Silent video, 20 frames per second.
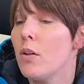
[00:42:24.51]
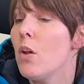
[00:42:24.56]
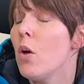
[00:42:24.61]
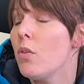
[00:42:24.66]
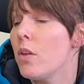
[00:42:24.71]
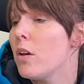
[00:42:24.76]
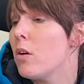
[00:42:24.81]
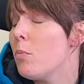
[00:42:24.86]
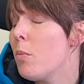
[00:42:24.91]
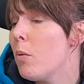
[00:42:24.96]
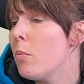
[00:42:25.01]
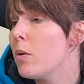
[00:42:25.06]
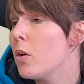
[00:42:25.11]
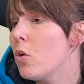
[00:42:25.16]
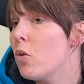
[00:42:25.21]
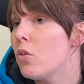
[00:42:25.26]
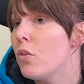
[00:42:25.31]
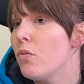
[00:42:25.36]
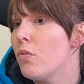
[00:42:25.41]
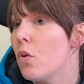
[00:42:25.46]
no, they could probably
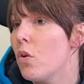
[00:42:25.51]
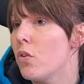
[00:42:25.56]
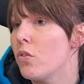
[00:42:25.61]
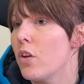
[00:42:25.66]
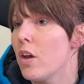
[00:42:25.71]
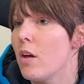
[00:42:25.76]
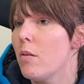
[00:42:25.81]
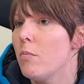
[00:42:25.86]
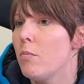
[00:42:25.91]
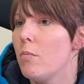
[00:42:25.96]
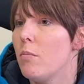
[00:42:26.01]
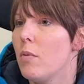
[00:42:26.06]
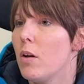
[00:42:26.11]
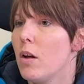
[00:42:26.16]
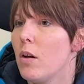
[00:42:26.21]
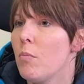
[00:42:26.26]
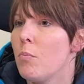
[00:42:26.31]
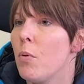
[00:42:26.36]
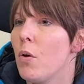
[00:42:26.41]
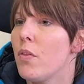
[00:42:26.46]
could afford because it because milk and
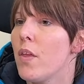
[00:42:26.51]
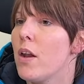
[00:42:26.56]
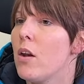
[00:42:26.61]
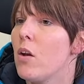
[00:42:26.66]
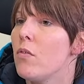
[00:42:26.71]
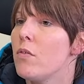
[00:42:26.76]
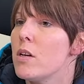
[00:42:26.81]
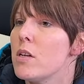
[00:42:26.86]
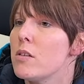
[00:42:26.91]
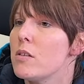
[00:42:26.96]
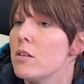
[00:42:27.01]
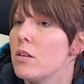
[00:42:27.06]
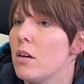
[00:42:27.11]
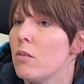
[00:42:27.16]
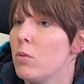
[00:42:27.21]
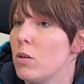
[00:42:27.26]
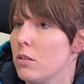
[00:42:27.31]
Jersey. But then obviously, pay.